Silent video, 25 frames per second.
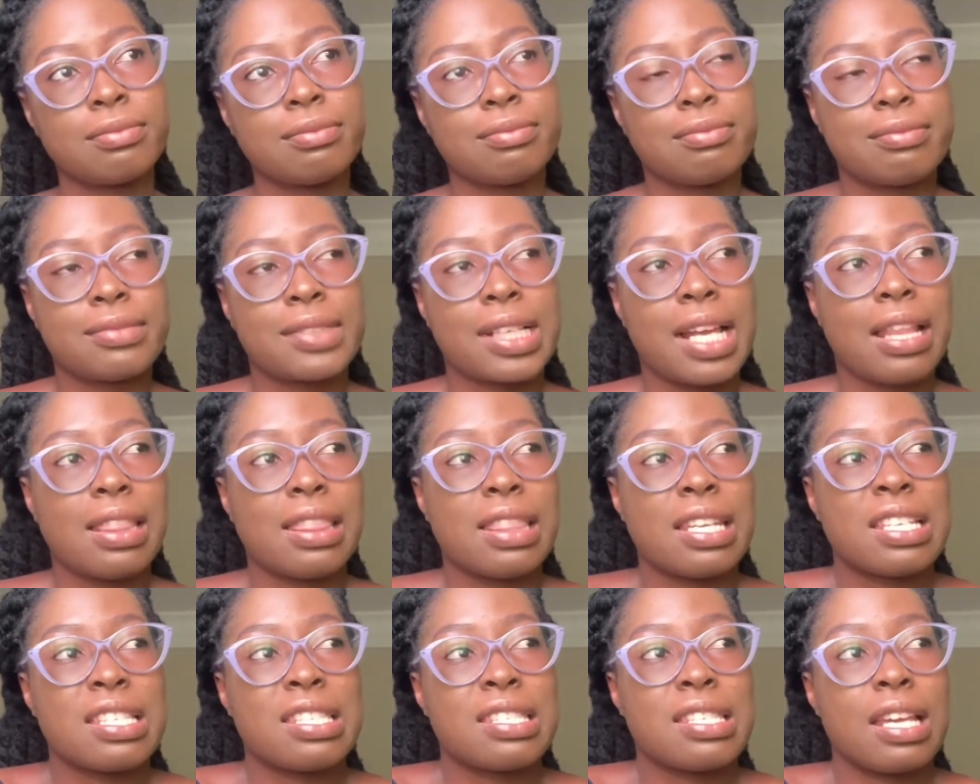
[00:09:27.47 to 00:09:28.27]
and the
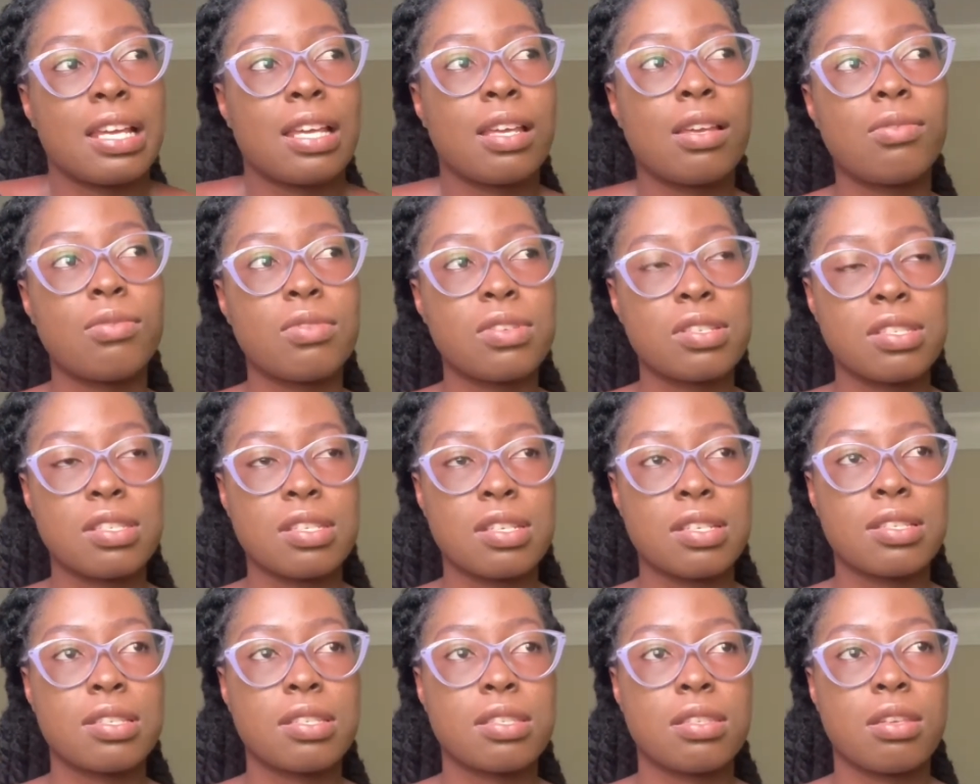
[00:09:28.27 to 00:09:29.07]
second was just
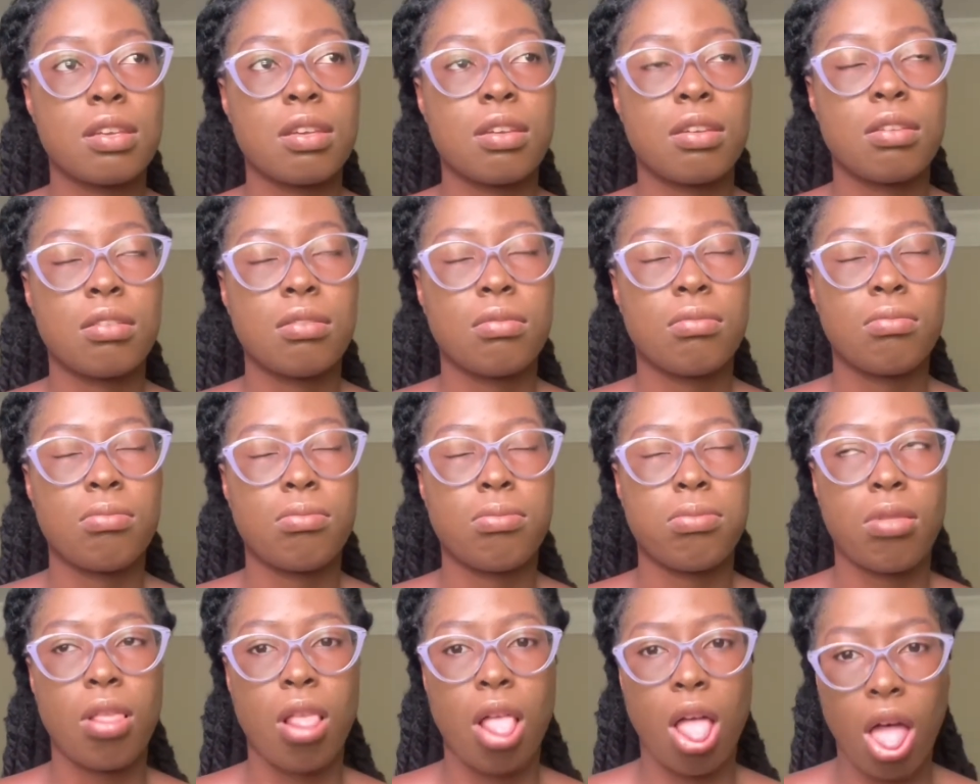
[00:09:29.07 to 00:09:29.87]

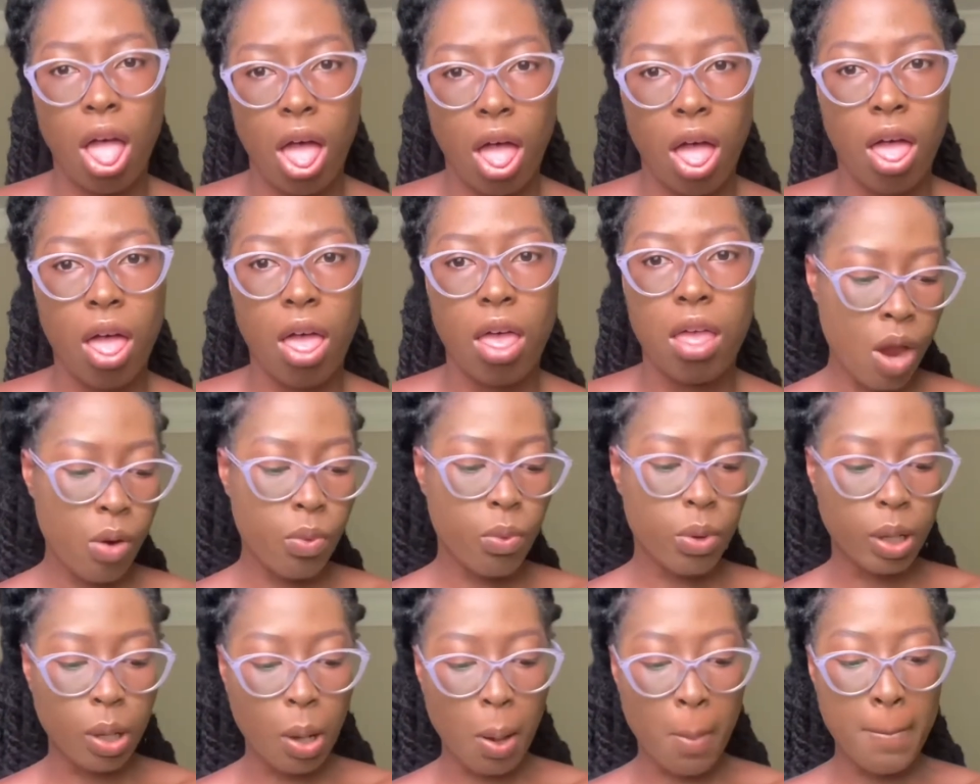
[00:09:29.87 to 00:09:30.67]
wow.
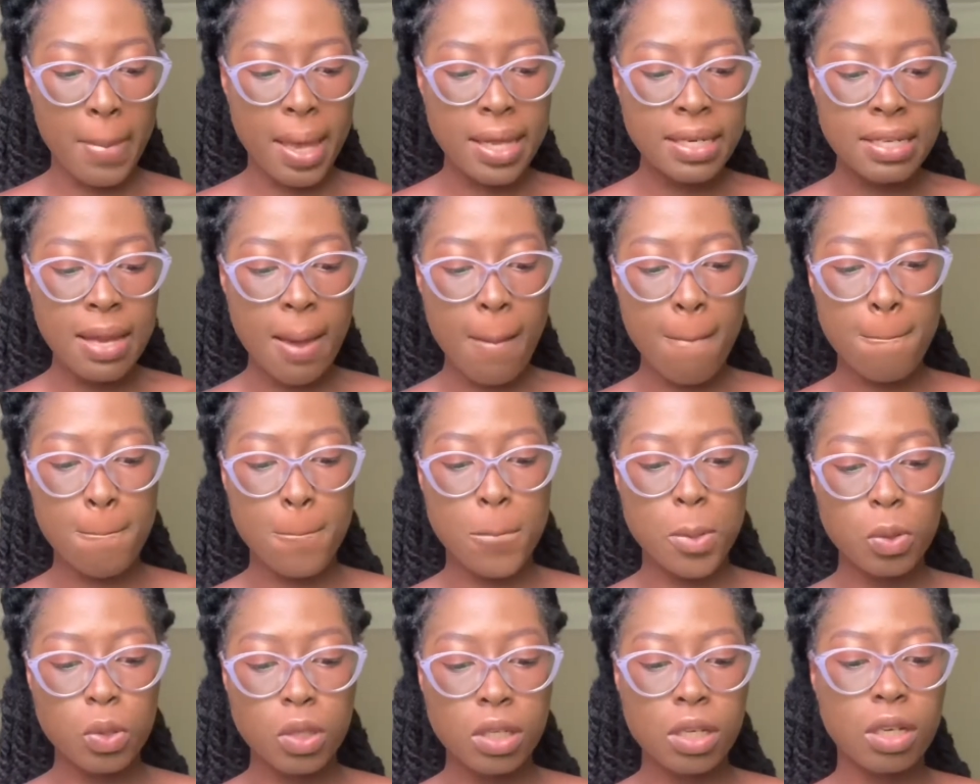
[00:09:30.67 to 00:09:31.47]
Recommend a book
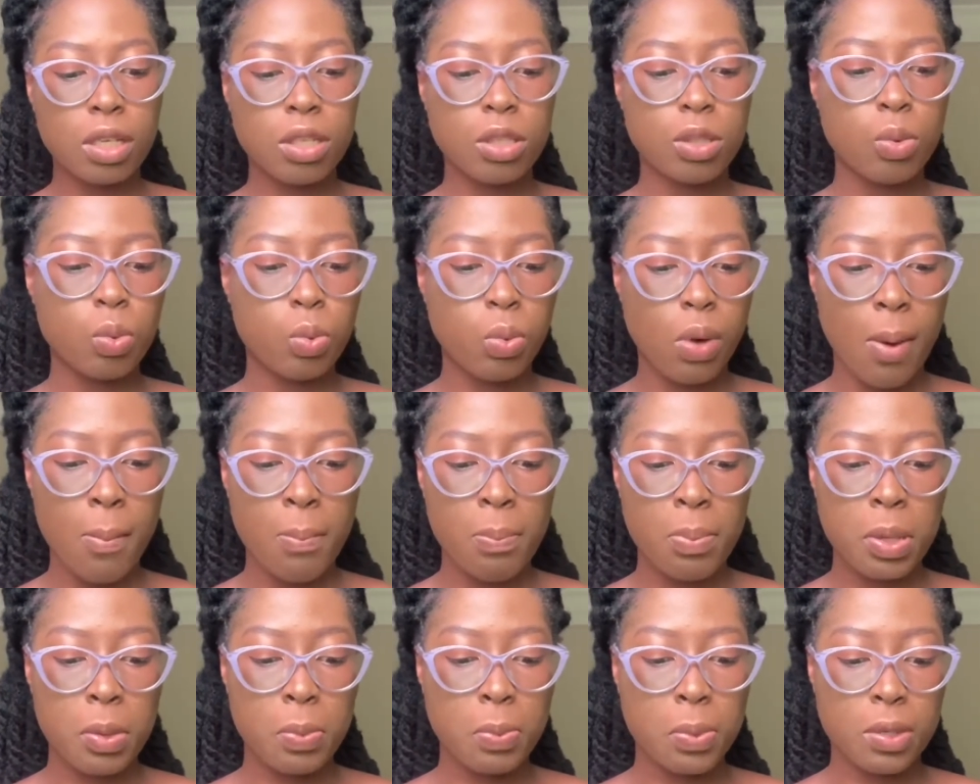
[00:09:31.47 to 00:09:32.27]
you want
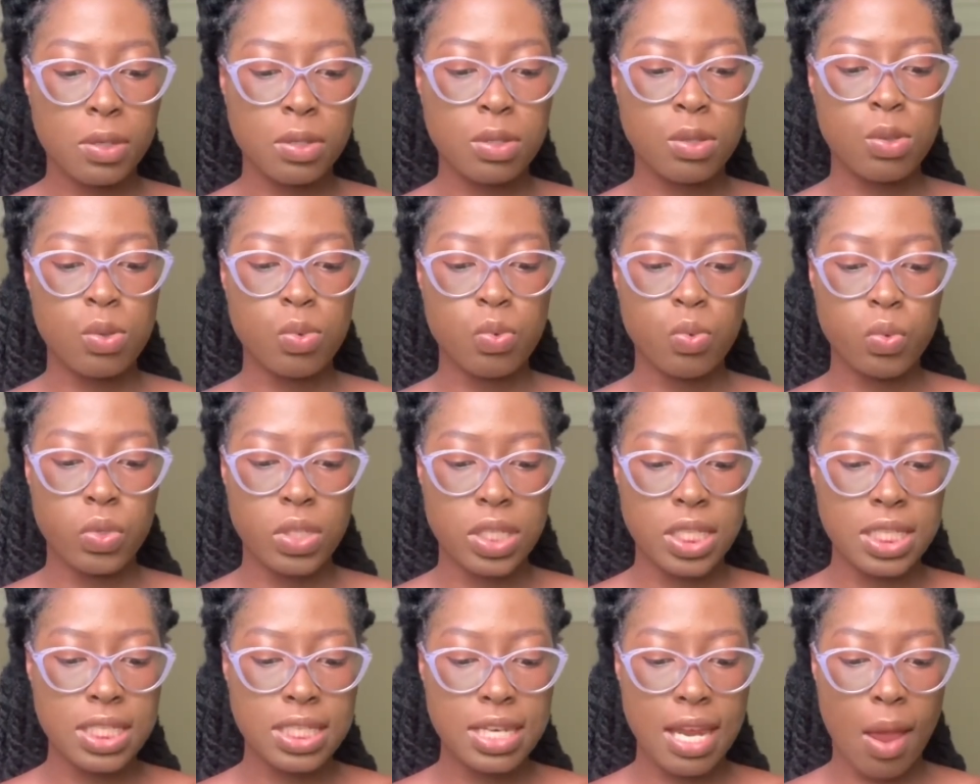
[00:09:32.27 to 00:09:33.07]
people to read
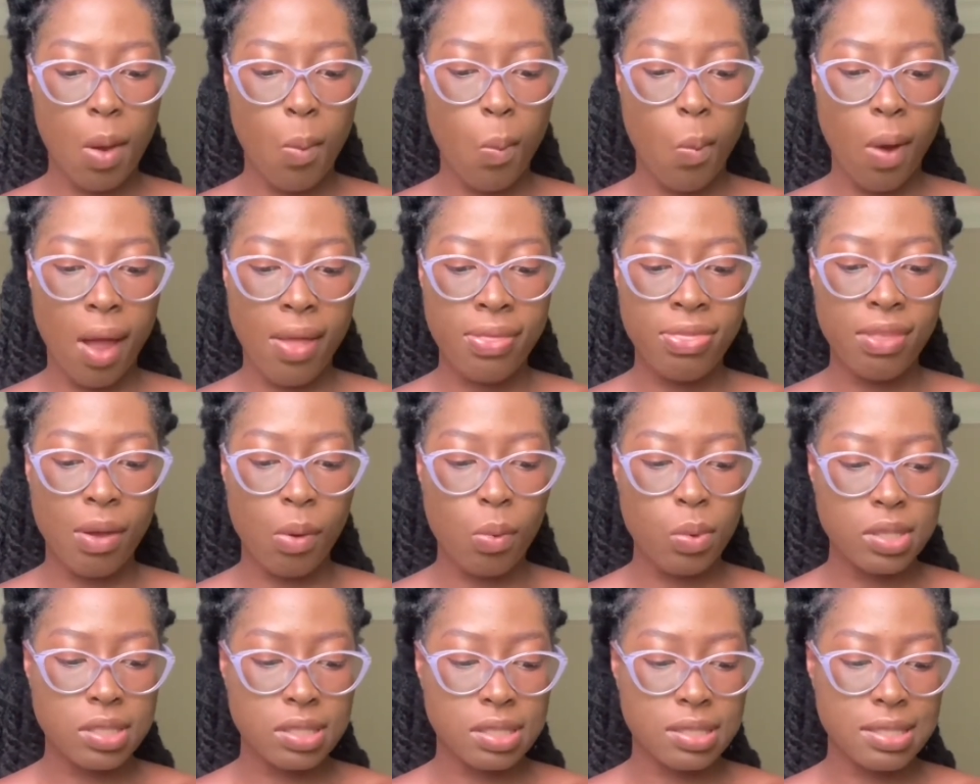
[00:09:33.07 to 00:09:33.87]
and one that
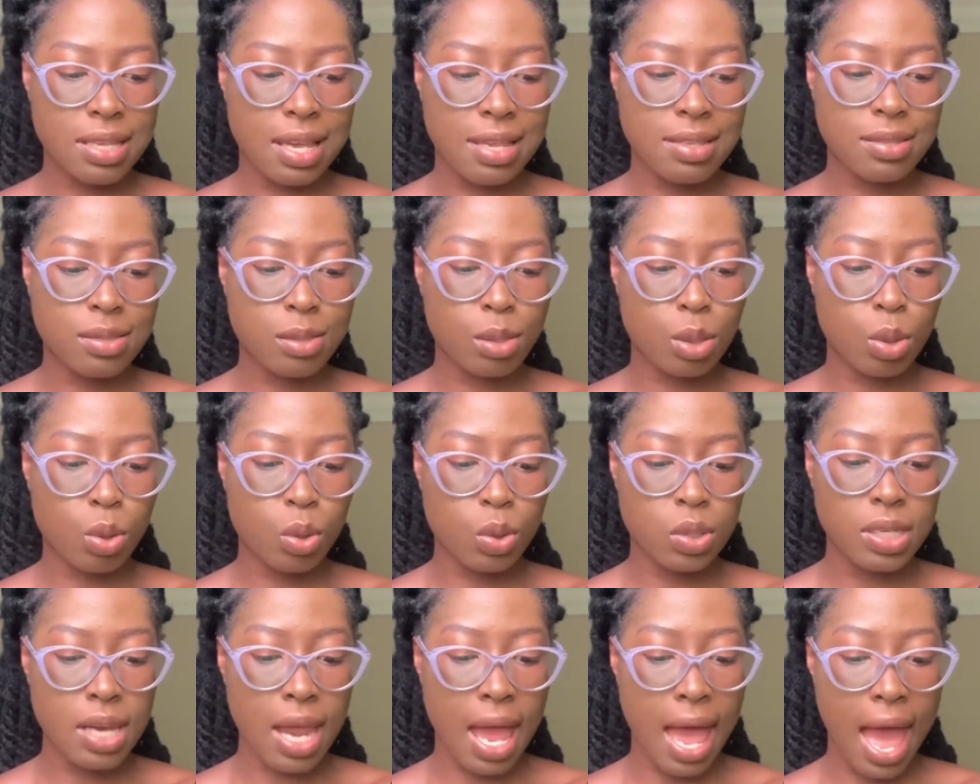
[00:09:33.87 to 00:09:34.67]
wasn't as good
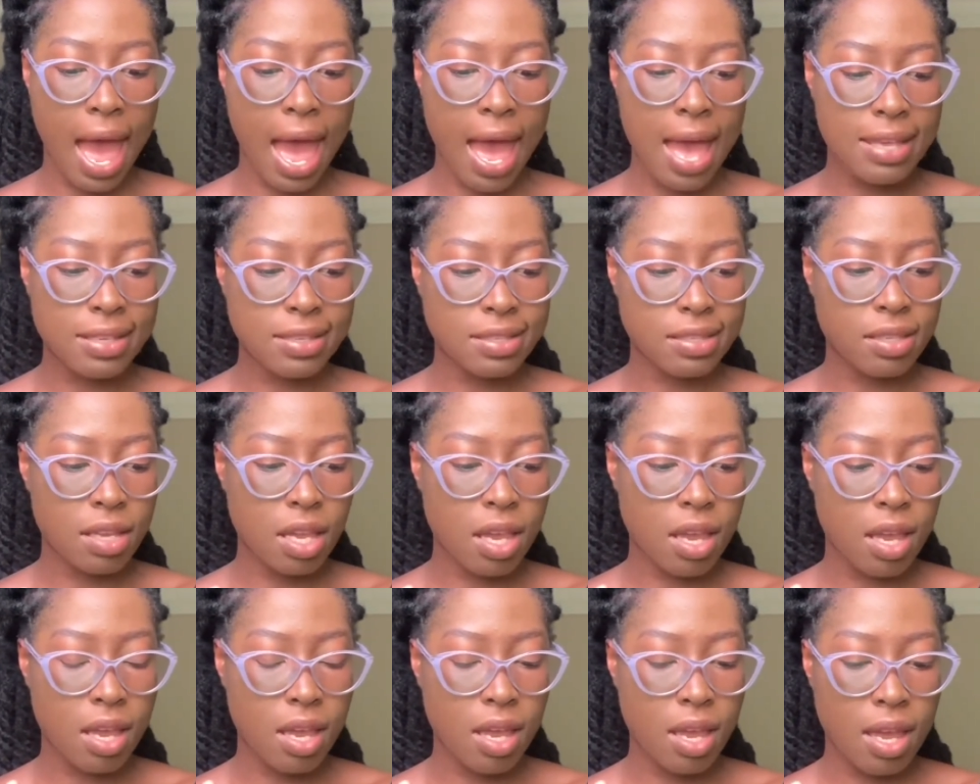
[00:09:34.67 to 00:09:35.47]
as
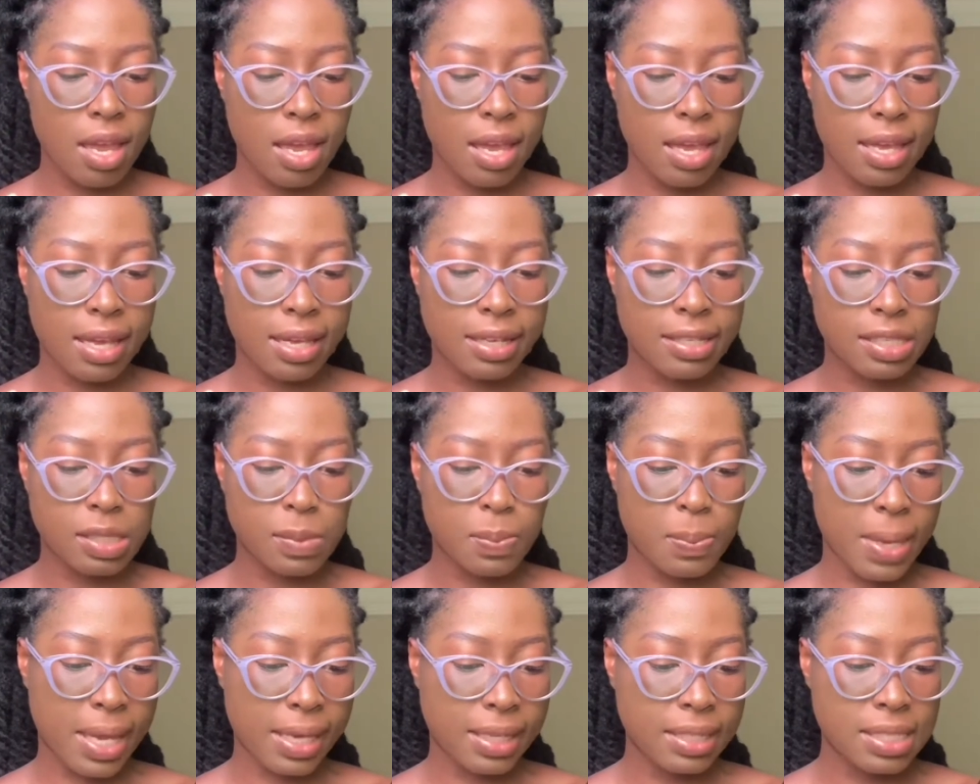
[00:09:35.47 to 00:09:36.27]

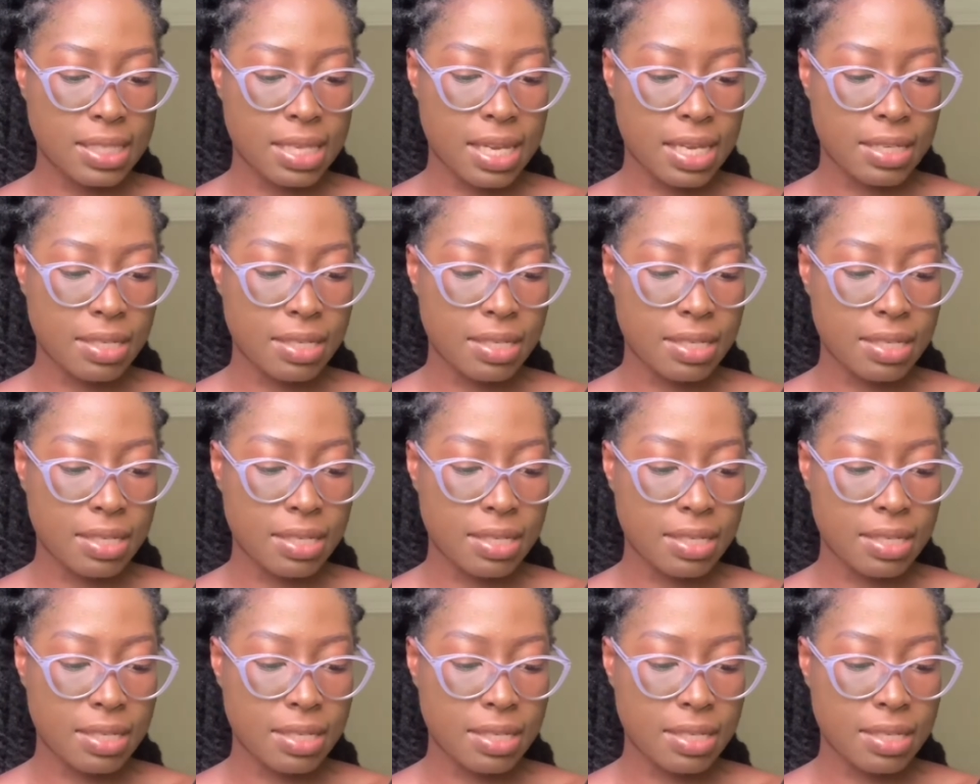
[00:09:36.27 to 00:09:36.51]
expected.